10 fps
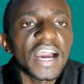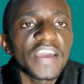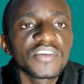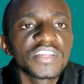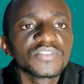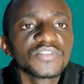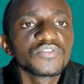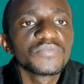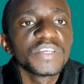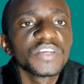iron is
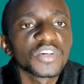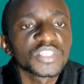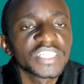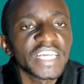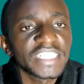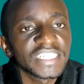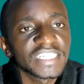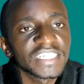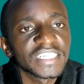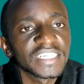going to be
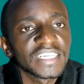oxidized?